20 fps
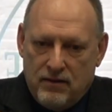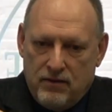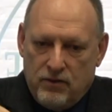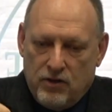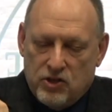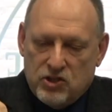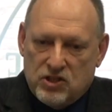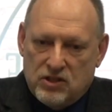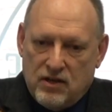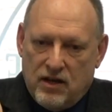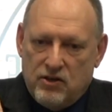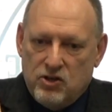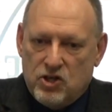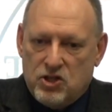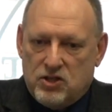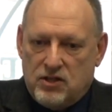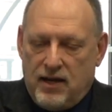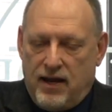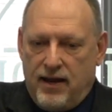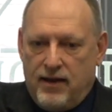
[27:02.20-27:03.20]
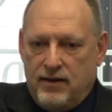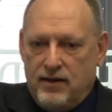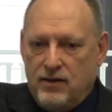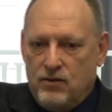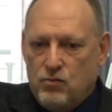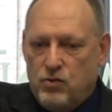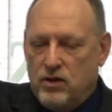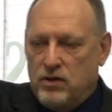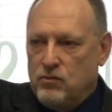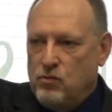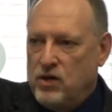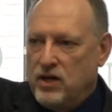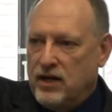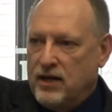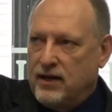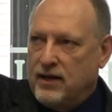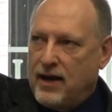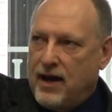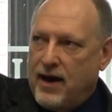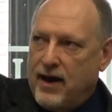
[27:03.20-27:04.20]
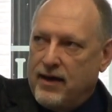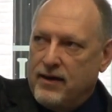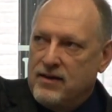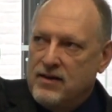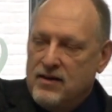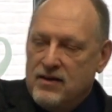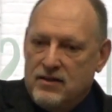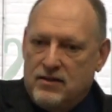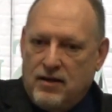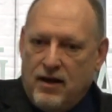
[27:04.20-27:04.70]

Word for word: There's an understanding when, when God